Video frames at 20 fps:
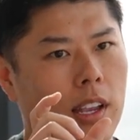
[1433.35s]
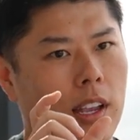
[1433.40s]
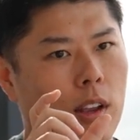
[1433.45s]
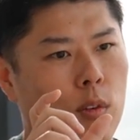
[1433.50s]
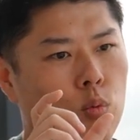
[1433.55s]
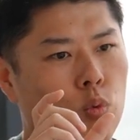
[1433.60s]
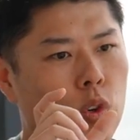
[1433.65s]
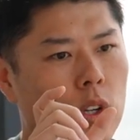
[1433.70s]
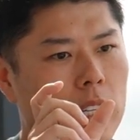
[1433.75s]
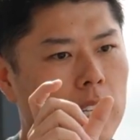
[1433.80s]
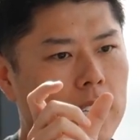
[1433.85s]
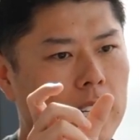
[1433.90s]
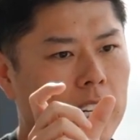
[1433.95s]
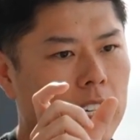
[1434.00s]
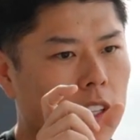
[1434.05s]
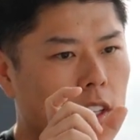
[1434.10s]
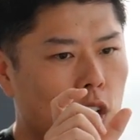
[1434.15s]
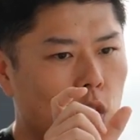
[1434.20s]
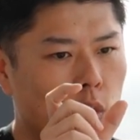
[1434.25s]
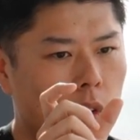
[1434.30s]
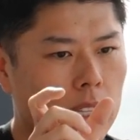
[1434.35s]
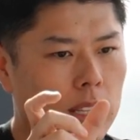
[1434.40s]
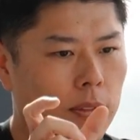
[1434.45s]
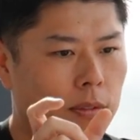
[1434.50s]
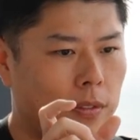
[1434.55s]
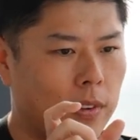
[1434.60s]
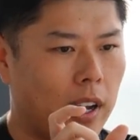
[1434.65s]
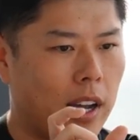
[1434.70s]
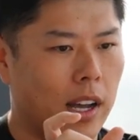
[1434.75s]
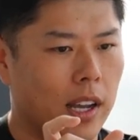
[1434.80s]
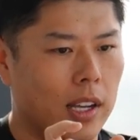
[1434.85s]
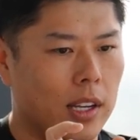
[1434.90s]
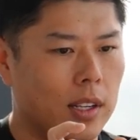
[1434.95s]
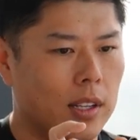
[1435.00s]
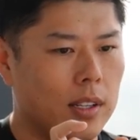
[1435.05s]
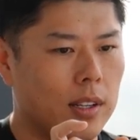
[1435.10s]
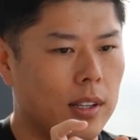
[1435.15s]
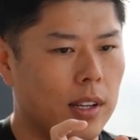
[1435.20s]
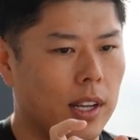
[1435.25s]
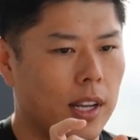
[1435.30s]
it really clearly
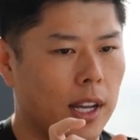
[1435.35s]
defined